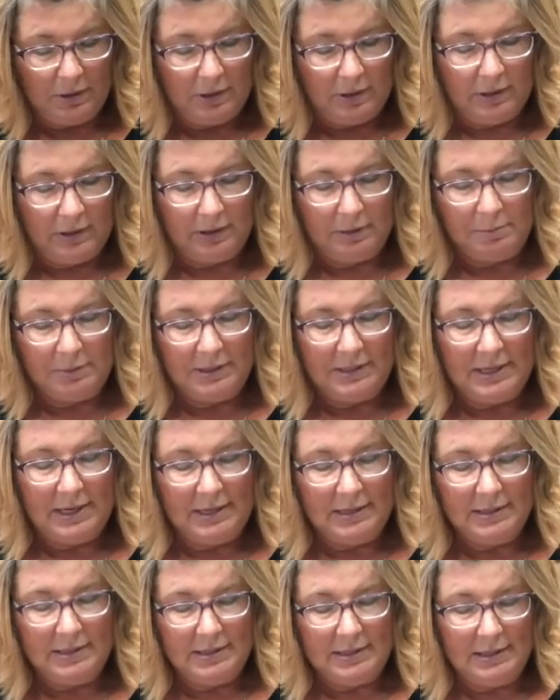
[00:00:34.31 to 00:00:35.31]
are going to be
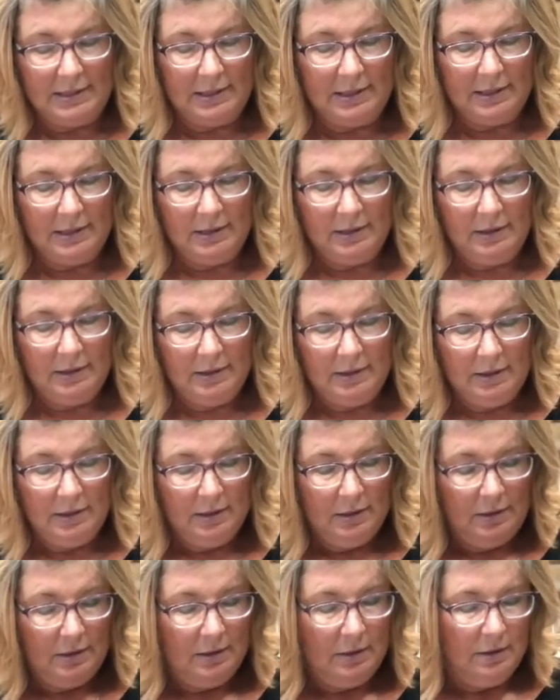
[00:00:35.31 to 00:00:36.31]
tasting
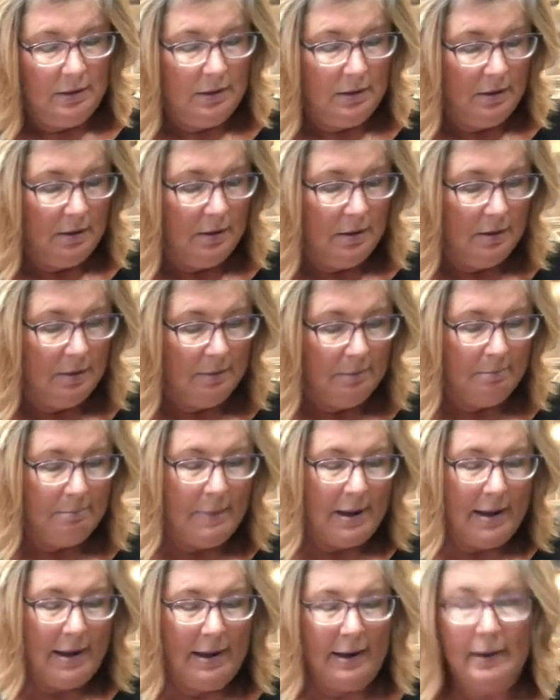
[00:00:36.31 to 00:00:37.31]

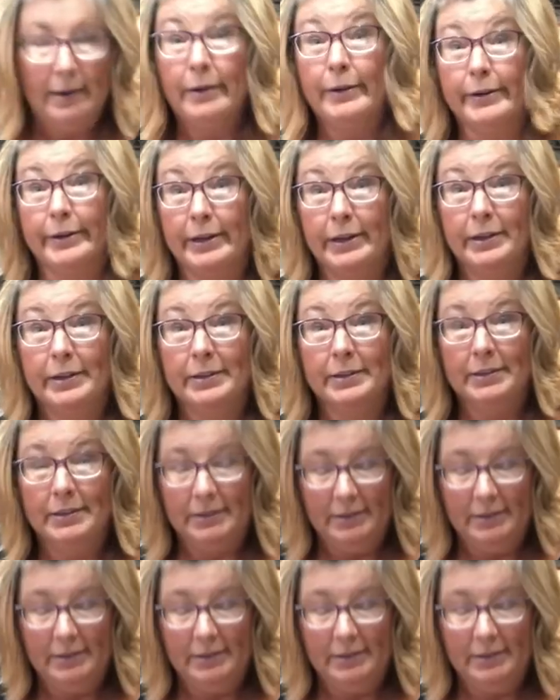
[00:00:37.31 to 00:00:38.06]
my cooking.